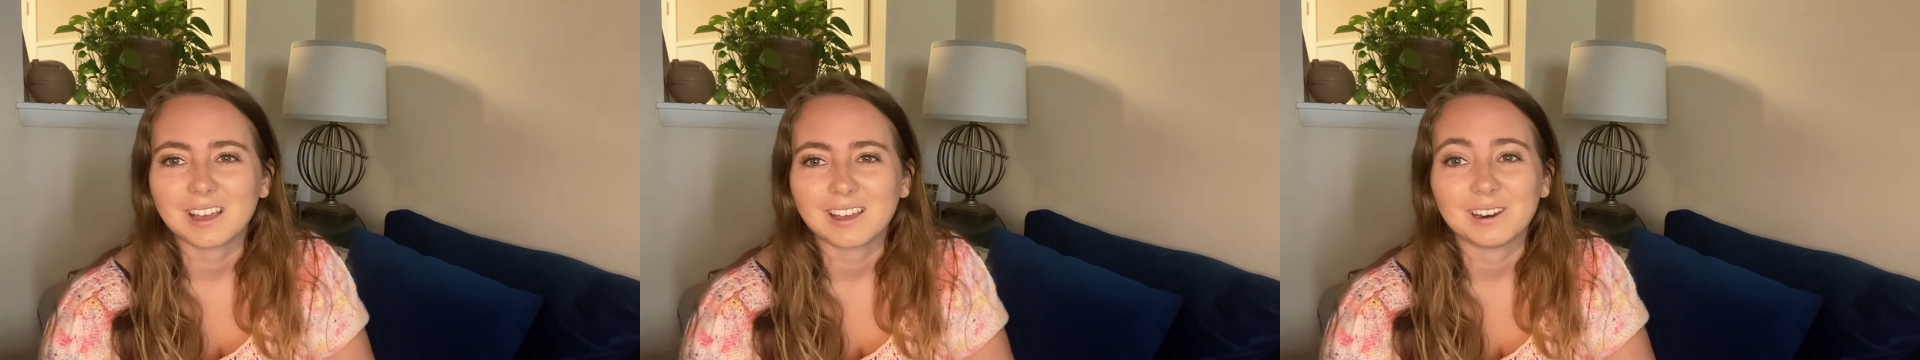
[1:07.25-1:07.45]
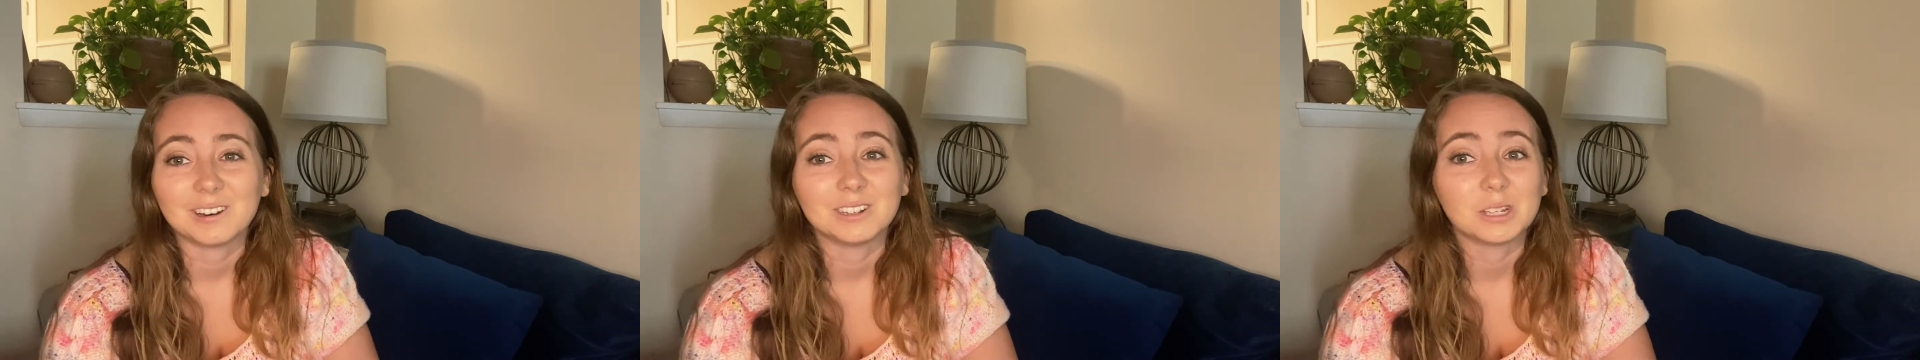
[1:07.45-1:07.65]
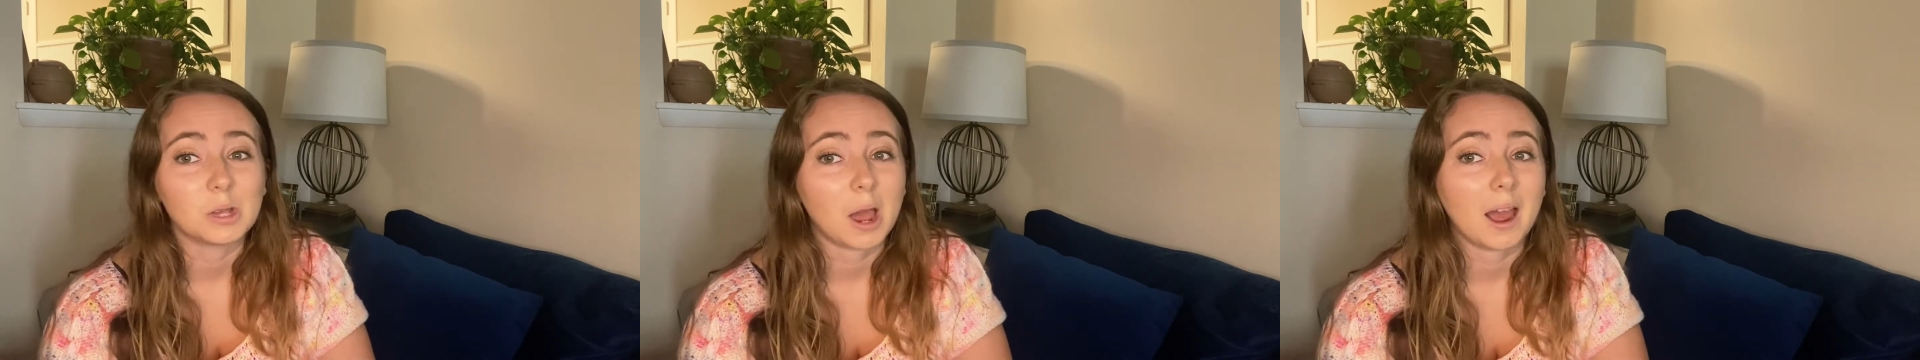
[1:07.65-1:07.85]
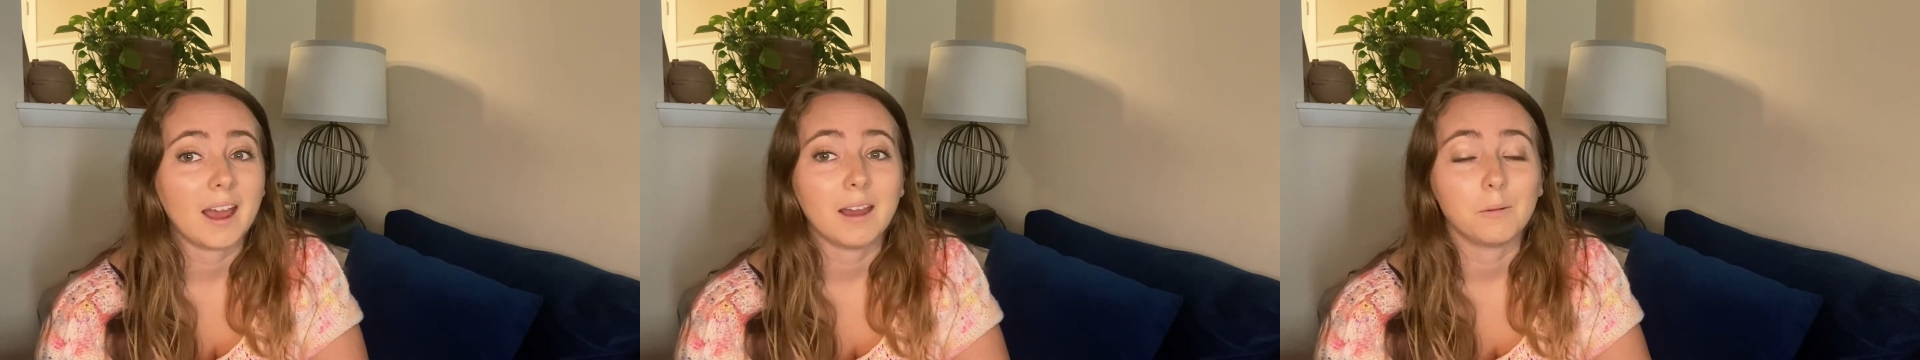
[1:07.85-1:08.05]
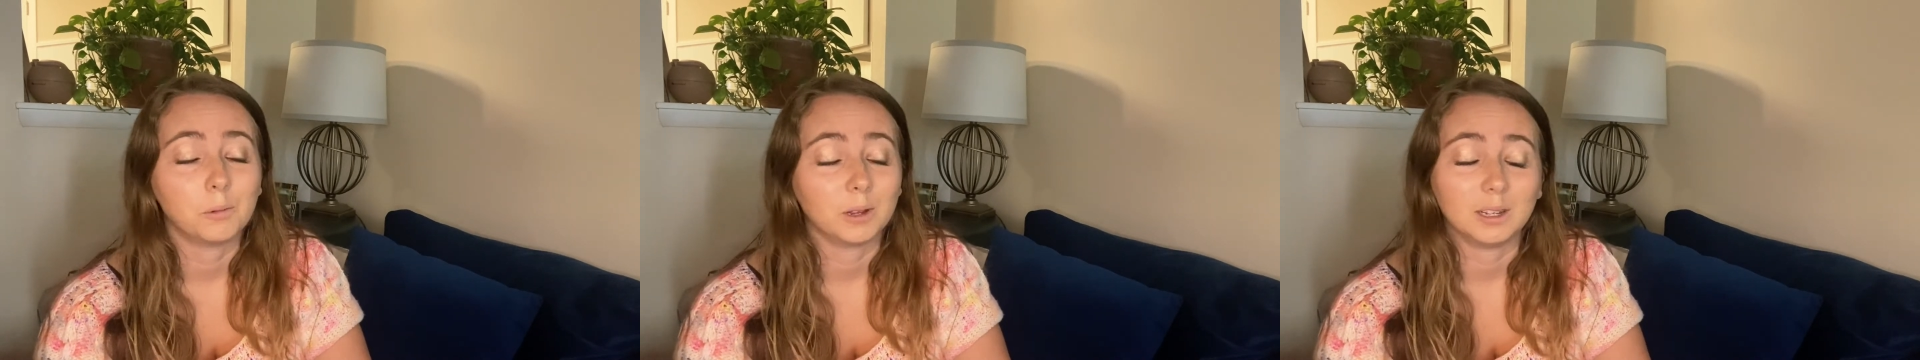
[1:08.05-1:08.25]
and
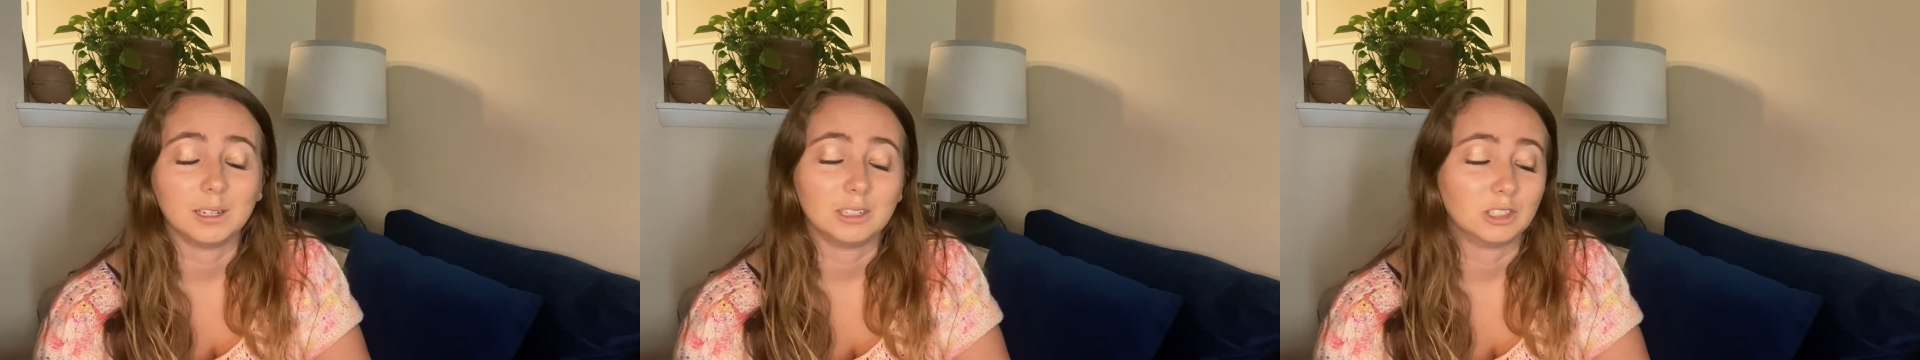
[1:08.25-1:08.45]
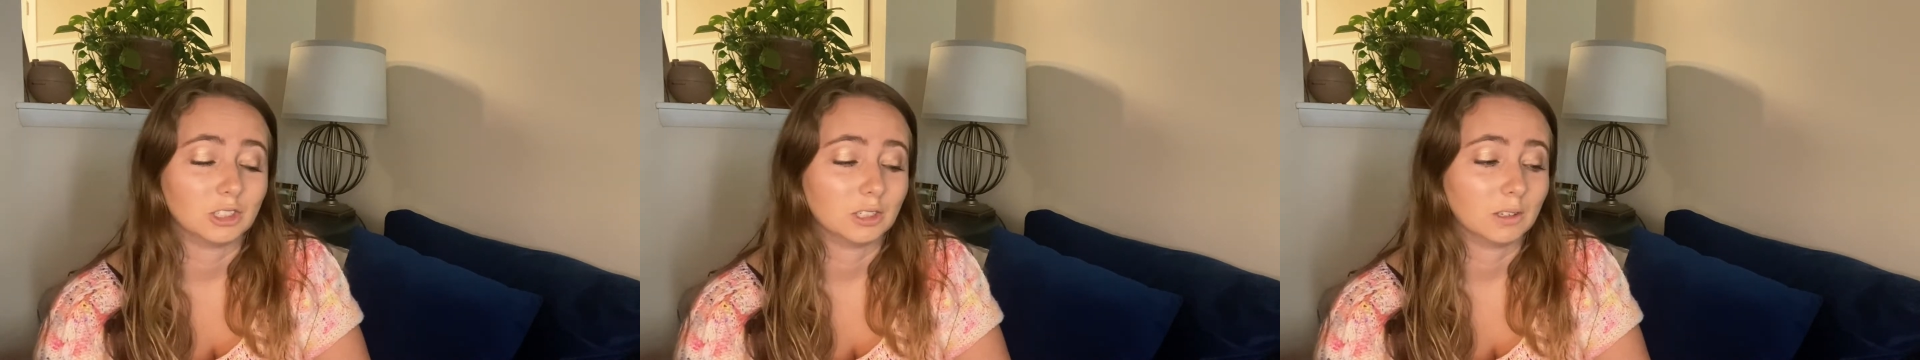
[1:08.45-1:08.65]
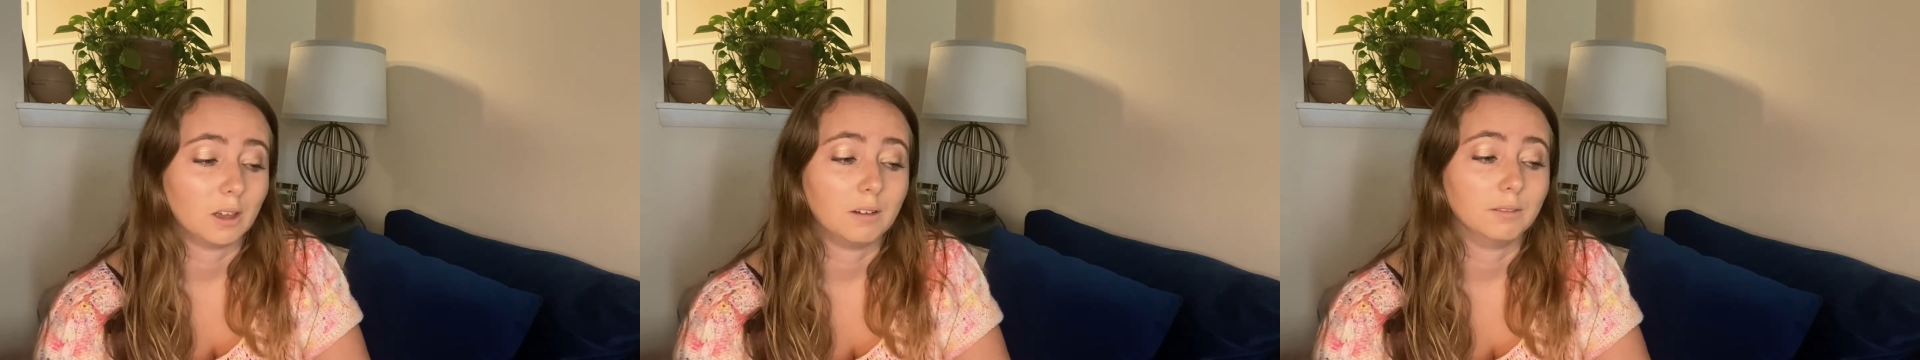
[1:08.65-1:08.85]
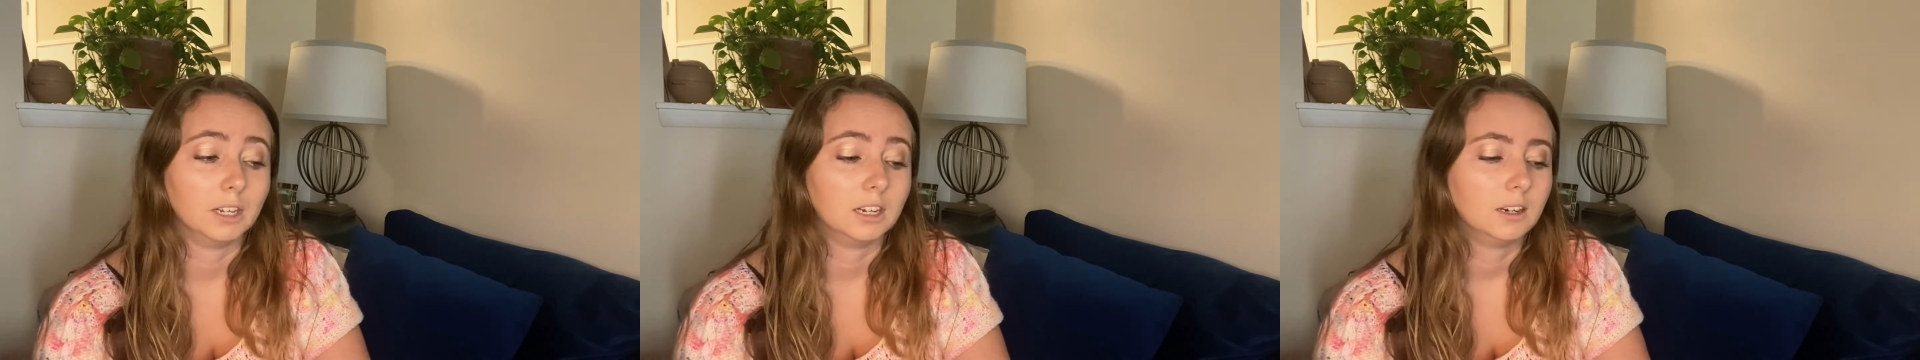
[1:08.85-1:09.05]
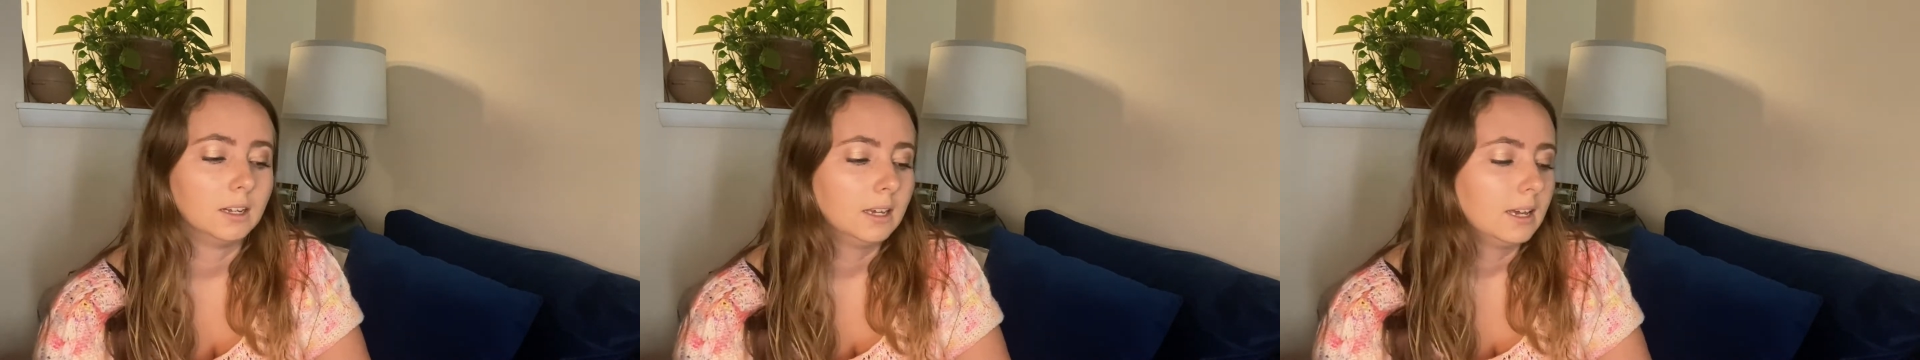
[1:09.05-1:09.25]
we just love it.